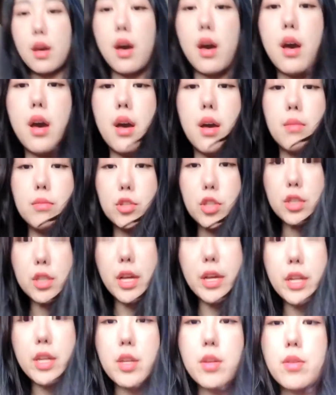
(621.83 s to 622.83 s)
um, just
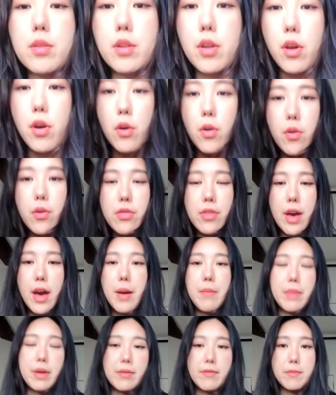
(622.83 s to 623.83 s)
letting you know
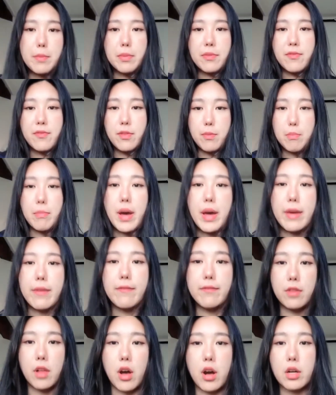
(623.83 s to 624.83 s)
that my my
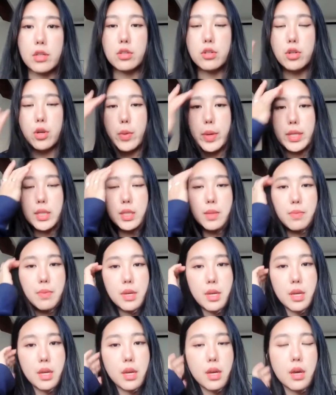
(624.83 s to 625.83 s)
vlogs are going to
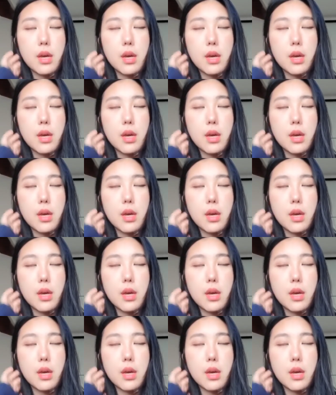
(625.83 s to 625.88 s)
be